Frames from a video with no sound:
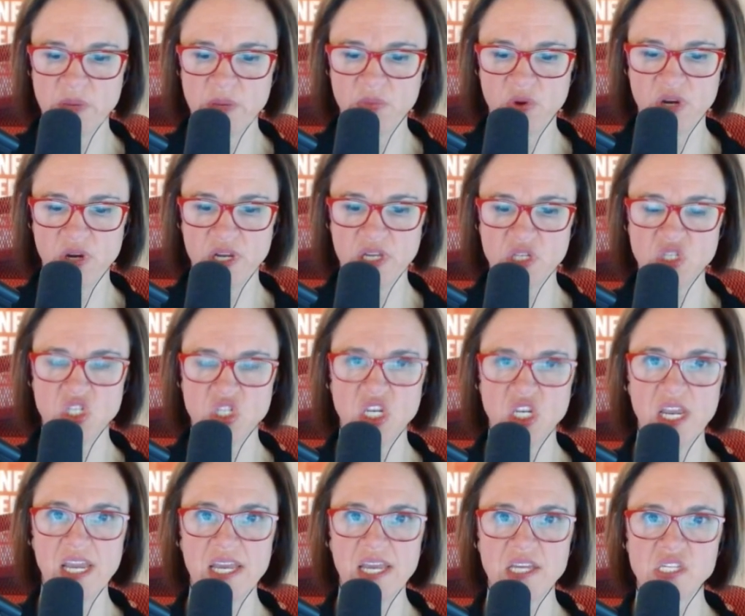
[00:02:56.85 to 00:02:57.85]
Morgan
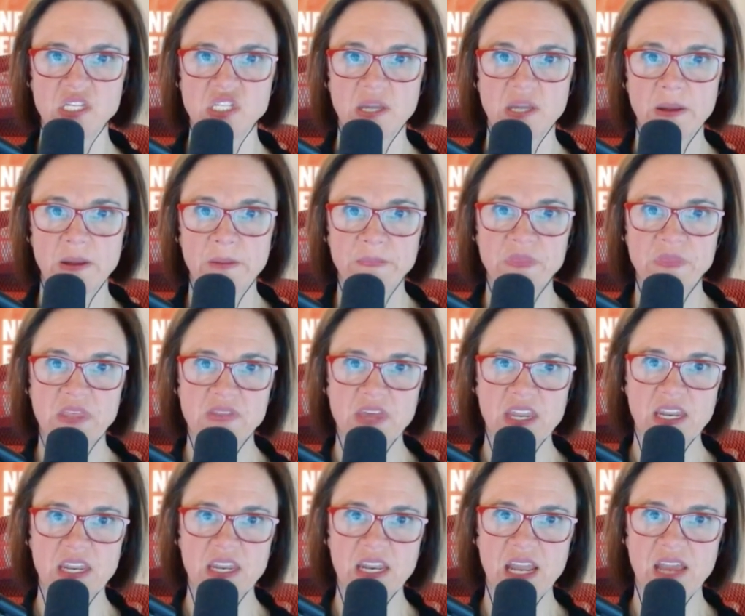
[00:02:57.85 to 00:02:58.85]
Chase, and
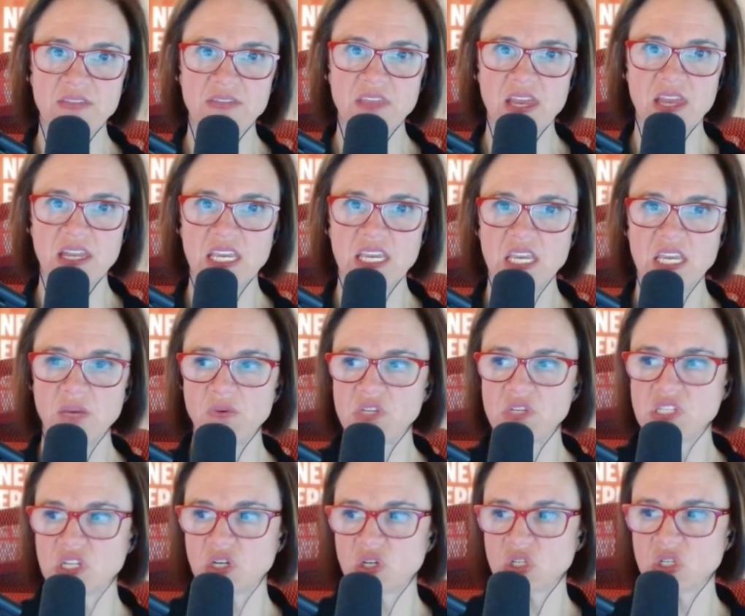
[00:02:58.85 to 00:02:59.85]
then he
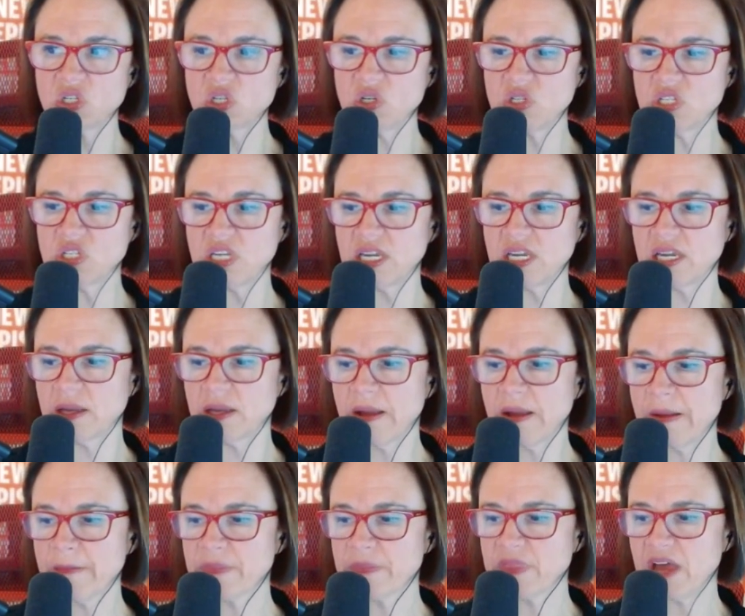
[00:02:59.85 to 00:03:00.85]
was introducing
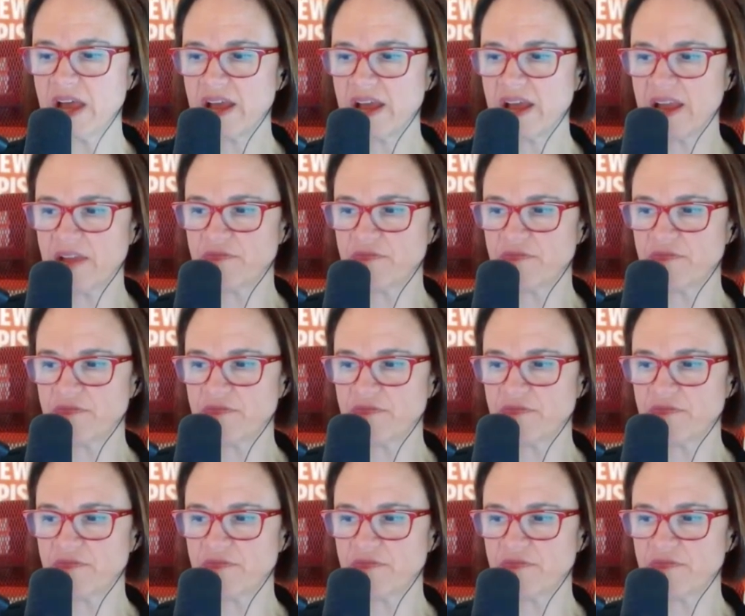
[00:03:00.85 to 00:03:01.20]
the high